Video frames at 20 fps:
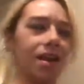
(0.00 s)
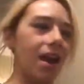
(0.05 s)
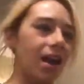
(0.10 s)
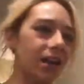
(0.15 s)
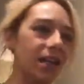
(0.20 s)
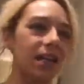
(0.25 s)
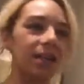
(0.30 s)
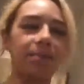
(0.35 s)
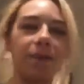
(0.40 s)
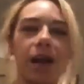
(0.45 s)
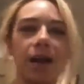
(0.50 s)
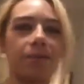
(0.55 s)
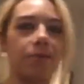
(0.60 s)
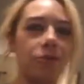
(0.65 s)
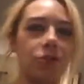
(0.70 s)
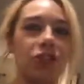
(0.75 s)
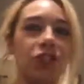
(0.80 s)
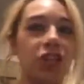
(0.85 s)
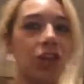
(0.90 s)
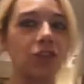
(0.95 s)
I gotta buy
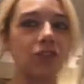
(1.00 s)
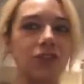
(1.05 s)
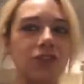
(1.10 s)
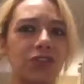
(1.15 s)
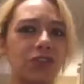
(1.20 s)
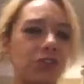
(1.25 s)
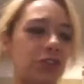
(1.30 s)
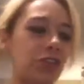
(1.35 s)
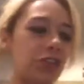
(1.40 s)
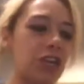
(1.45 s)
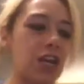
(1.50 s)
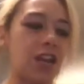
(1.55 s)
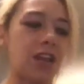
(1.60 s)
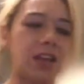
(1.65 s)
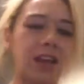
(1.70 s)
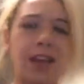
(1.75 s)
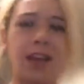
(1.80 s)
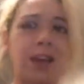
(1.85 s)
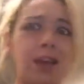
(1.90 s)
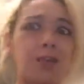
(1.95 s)
more shelves and shit,
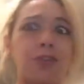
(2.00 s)
like,